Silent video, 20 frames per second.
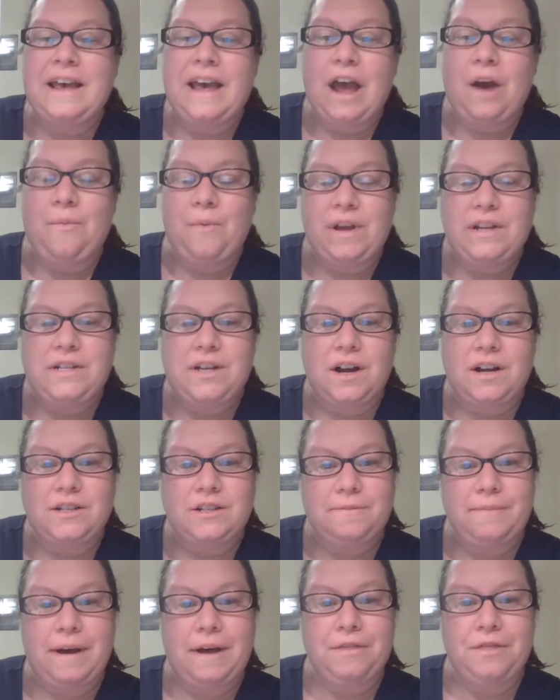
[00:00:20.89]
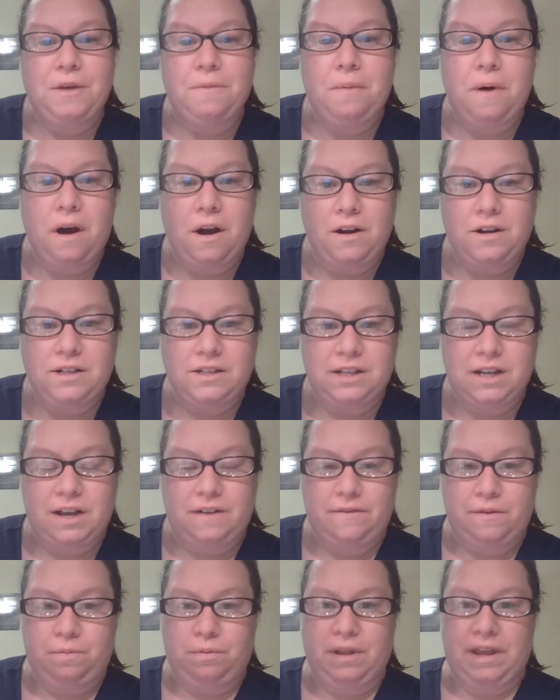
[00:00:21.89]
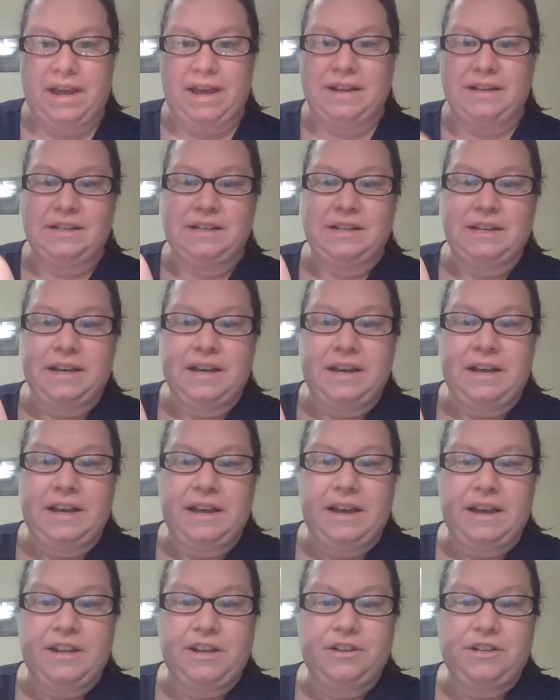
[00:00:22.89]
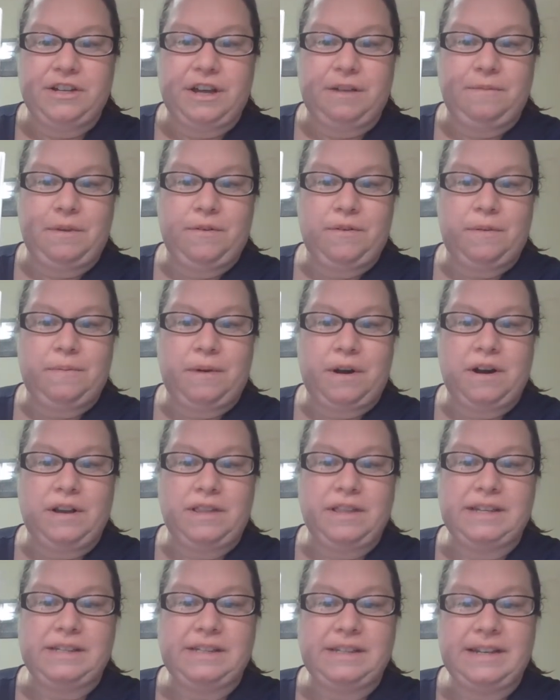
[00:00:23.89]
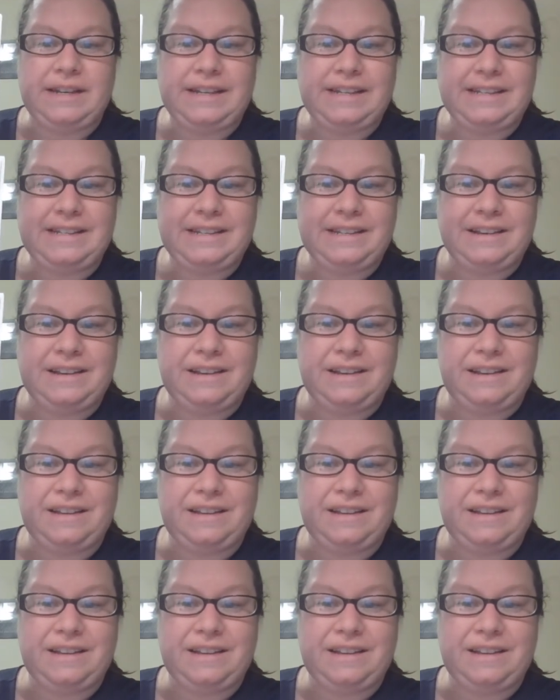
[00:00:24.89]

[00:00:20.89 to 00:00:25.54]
and we talked about the parts of a plant. Can you tell me what part this is?